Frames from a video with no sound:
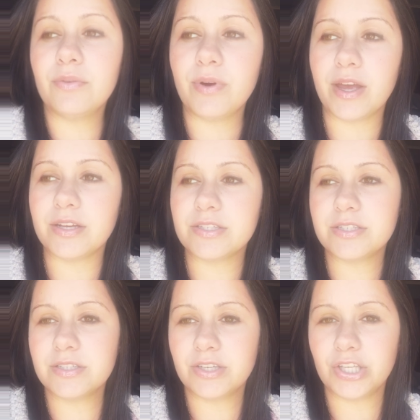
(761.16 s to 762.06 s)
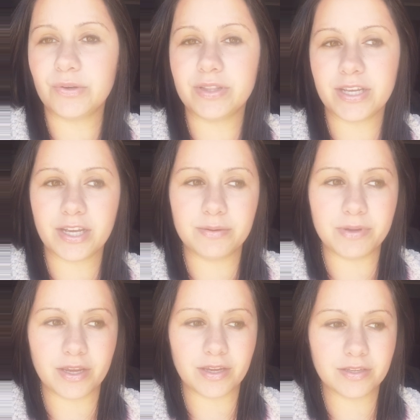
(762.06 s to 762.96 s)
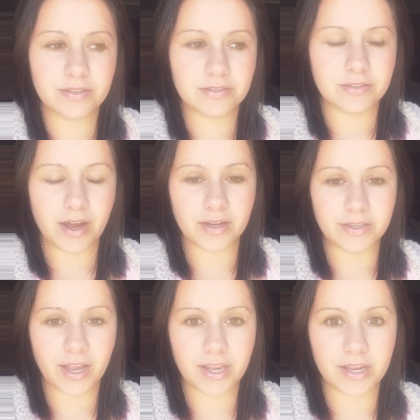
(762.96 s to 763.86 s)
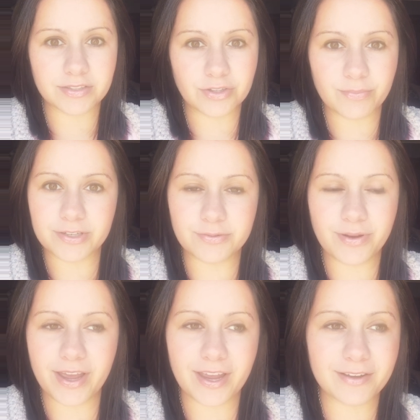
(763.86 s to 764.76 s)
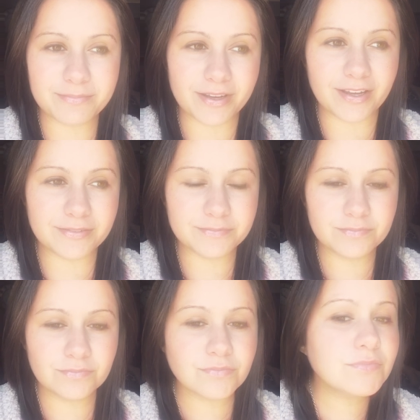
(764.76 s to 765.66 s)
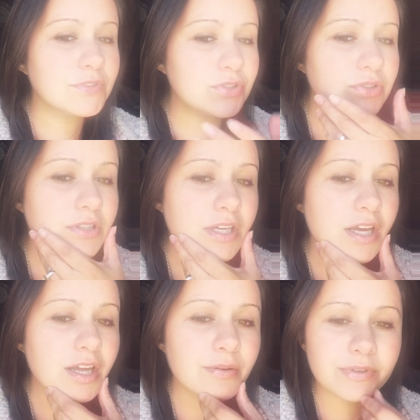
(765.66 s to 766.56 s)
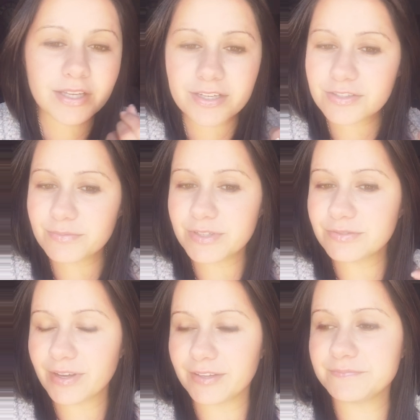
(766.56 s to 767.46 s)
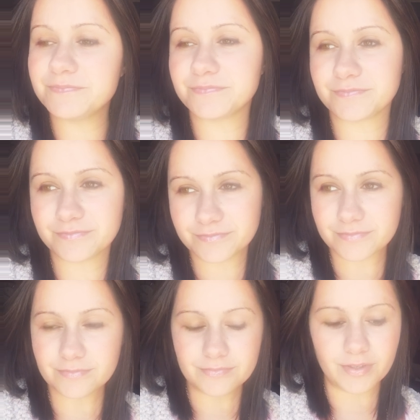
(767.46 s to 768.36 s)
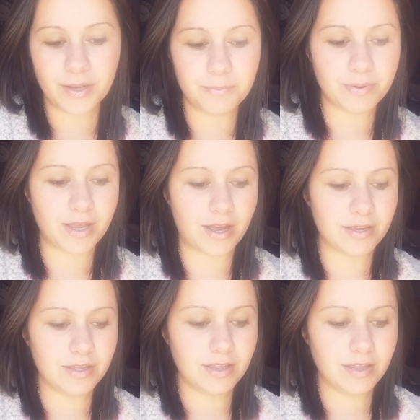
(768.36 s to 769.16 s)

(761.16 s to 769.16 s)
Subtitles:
which you would think I'd be not gaining so much weight, but you can tell I'm gaining so much weight. But yeah,